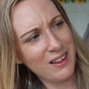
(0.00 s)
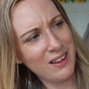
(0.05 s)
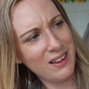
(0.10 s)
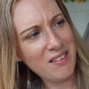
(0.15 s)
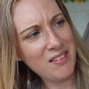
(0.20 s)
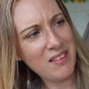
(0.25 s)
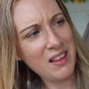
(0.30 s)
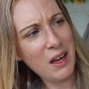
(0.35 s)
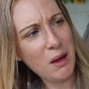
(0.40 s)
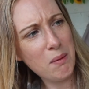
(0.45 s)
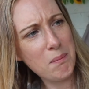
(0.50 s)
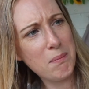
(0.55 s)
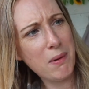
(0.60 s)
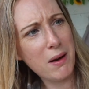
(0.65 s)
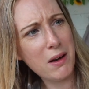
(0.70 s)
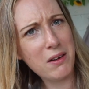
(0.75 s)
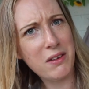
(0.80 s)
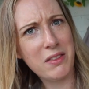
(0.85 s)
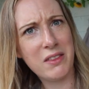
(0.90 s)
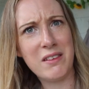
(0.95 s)
Is that a
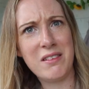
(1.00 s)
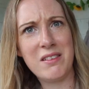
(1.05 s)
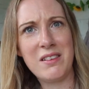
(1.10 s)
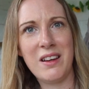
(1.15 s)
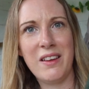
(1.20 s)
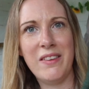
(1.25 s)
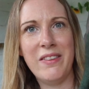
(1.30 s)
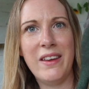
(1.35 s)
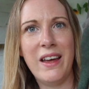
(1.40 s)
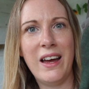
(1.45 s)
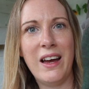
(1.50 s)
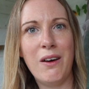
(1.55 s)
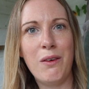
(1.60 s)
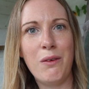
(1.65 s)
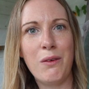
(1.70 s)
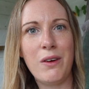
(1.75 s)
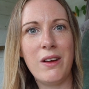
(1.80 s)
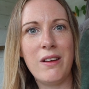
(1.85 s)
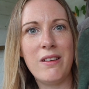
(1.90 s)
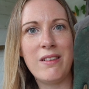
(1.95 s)
bug that's done that
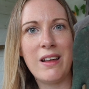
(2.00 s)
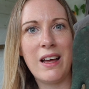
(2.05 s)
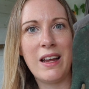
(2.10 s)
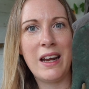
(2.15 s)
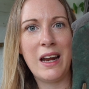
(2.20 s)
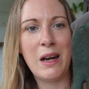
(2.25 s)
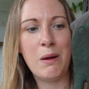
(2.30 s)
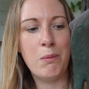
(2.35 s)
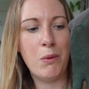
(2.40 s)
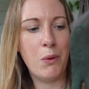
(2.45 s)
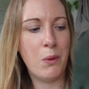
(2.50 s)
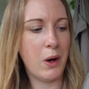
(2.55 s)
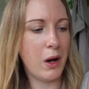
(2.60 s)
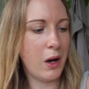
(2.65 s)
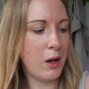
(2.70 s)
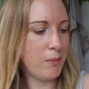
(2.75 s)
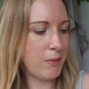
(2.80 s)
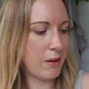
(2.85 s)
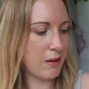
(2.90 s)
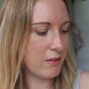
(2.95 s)
or is that an animal? I
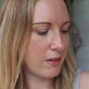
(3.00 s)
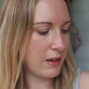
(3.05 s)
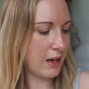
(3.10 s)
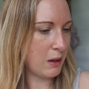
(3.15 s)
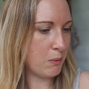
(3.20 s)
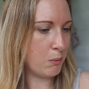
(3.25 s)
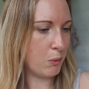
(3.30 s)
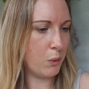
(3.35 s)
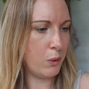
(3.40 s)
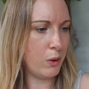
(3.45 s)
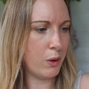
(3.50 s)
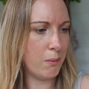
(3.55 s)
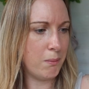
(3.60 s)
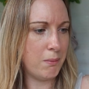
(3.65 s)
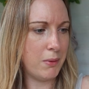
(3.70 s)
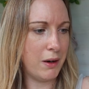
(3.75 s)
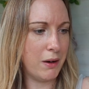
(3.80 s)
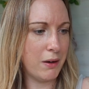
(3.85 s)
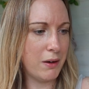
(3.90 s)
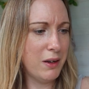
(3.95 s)
hope that's an animal, not a
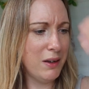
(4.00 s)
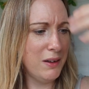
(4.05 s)
bug.